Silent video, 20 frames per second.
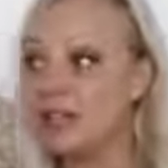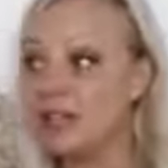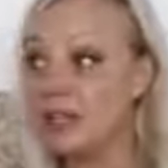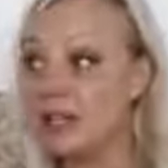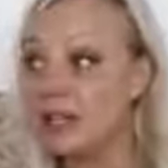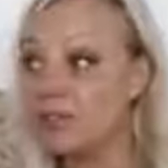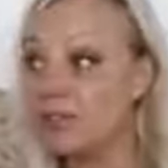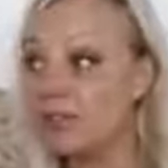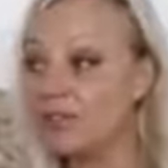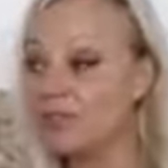
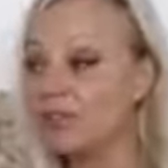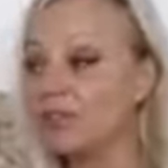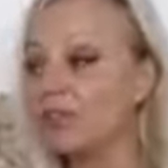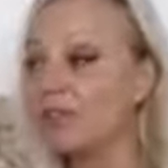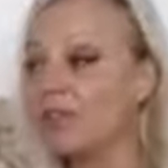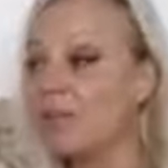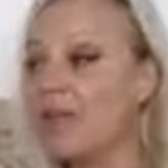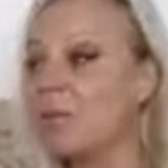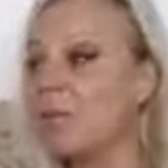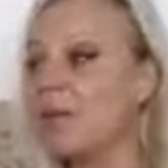
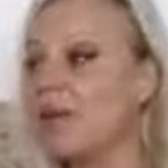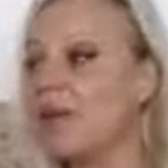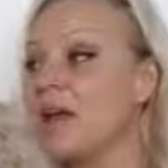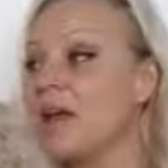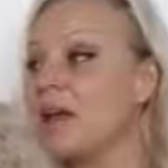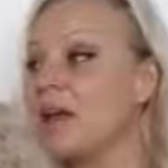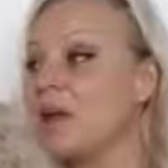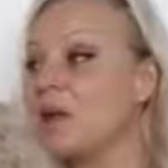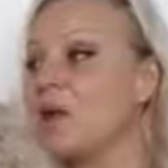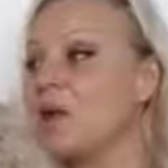gifts coming
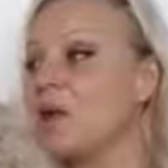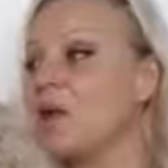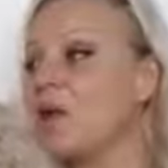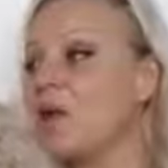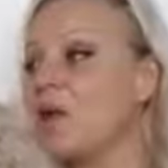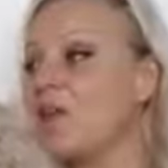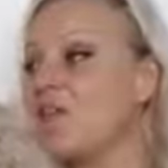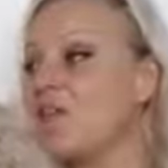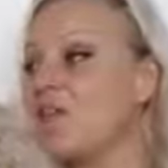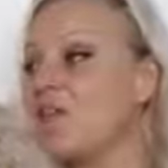out
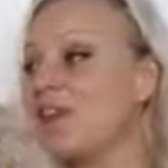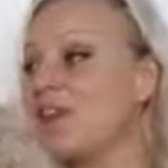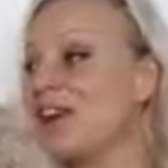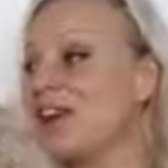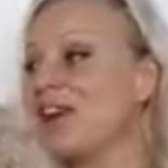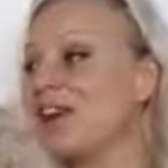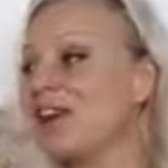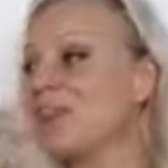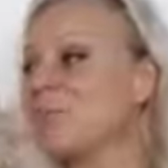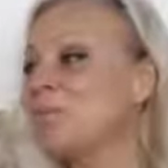of
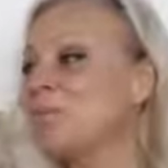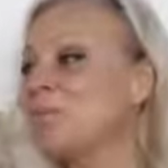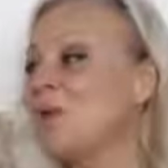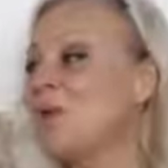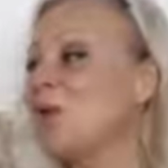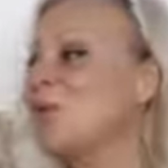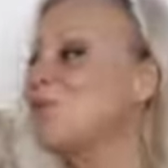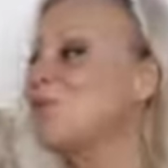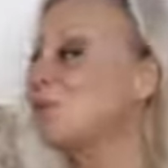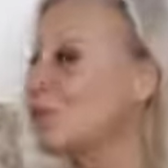
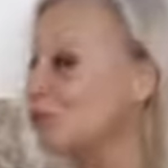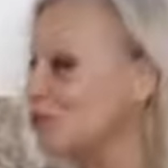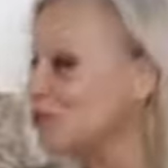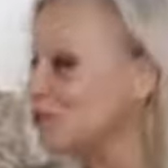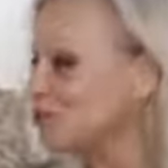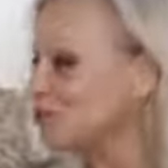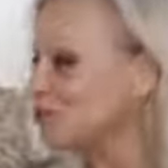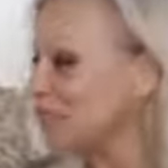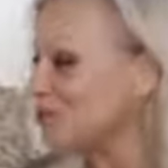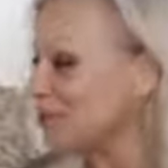holding on
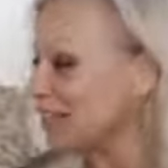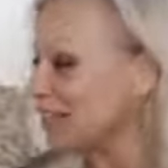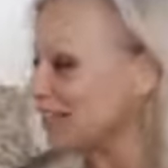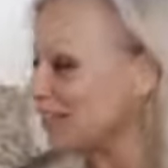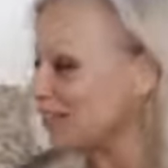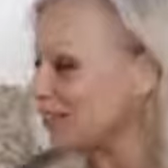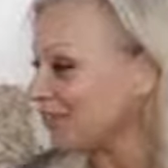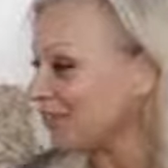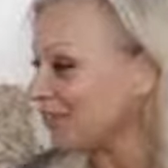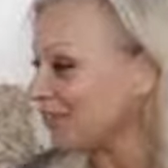to a
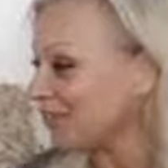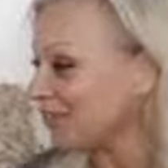belief.